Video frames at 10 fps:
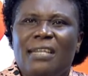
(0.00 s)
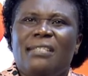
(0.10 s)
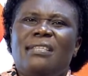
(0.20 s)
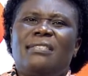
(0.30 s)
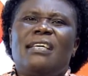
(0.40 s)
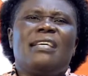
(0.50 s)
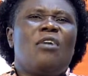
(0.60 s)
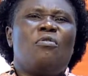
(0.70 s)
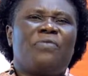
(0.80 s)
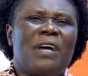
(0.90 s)
This thing
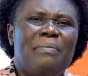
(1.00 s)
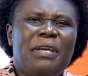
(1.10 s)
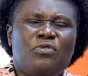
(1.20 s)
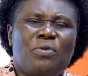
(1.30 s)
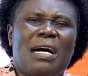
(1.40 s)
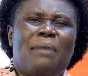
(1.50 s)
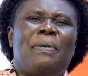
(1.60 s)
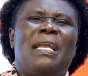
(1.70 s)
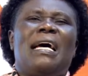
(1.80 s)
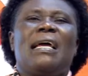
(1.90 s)
of coming to
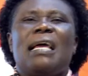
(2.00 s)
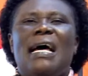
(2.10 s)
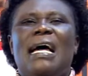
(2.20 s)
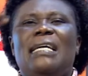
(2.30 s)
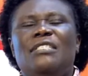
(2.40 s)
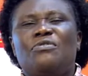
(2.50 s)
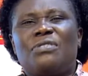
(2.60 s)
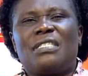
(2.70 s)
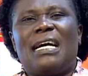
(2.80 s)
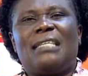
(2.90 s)
Kampala and you
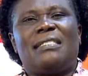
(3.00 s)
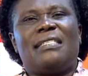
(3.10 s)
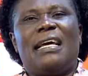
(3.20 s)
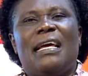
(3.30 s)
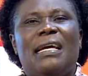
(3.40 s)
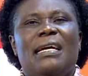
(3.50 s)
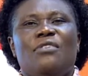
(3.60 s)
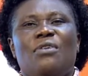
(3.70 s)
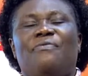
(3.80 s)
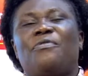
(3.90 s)
start saying
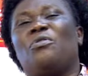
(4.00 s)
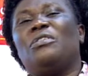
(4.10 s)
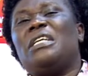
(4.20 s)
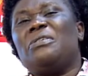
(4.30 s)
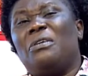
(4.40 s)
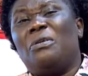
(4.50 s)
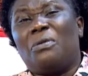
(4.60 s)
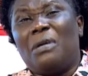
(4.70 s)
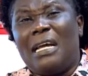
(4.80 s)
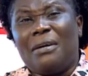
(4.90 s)
you have forgotten your
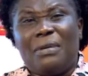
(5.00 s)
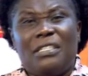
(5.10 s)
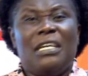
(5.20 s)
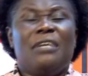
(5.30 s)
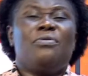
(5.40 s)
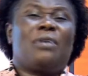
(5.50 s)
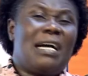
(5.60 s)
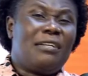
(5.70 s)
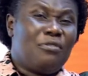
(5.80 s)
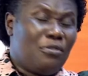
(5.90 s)
local language. You
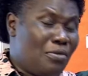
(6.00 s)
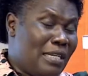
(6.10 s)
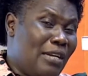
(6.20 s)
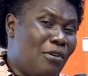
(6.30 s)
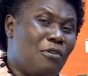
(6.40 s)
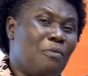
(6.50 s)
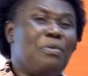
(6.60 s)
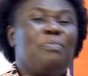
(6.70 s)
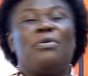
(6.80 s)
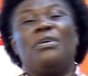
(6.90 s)
can't go to the local
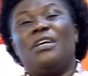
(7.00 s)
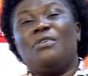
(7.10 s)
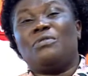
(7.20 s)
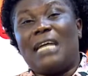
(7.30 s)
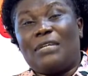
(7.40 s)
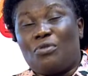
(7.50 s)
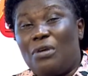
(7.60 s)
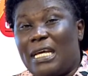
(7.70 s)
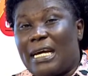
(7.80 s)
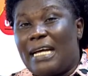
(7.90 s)
people. You start
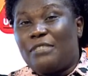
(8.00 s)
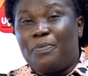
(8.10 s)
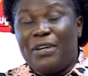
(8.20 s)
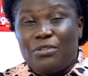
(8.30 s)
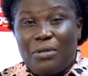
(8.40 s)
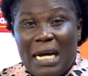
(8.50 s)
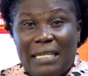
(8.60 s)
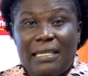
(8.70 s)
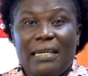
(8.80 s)
calling us poisoners.